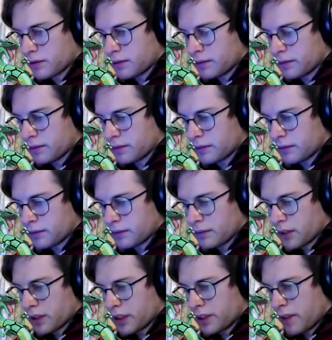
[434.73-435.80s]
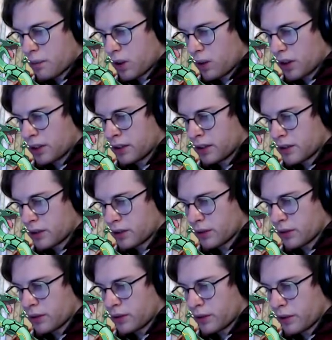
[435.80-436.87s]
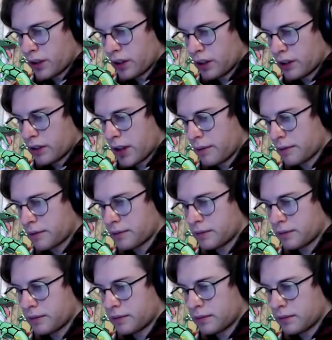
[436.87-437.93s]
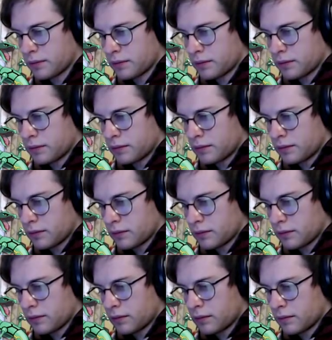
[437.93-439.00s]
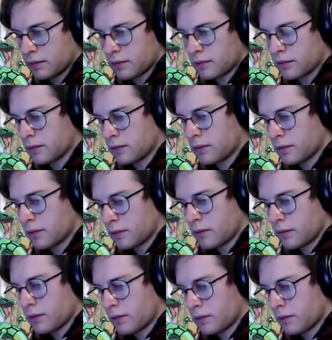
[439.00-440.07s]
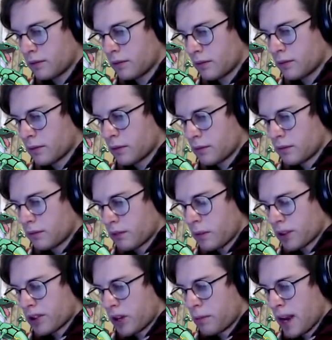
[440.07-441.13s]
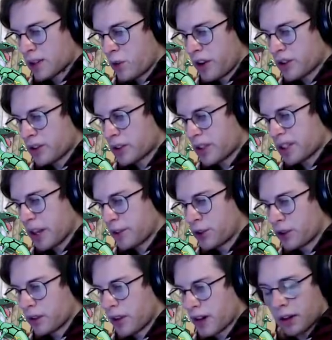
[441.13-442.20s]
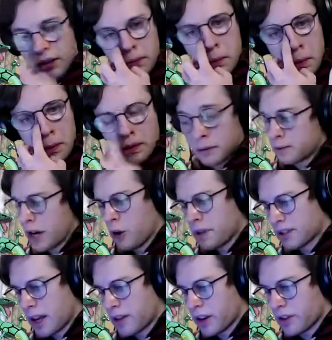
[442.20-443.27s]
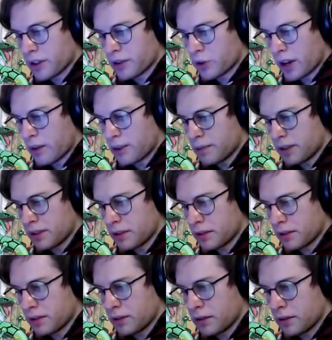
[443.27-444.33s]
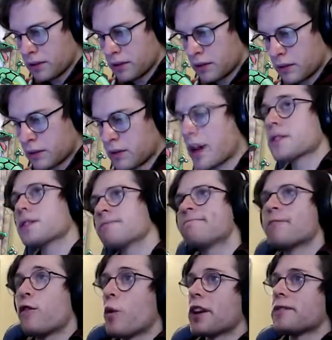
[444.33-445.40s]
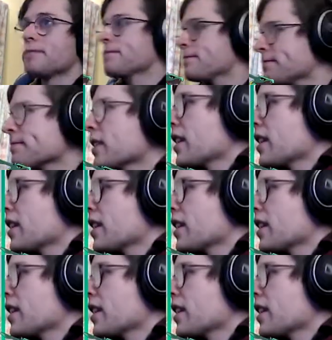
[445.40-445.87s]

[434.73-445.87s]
double buff, I'm not gonna have to shield anything else, so I might as well shield something. And especially with a third Power Up Punch, he's not going to get to a Sky Attack, so it was better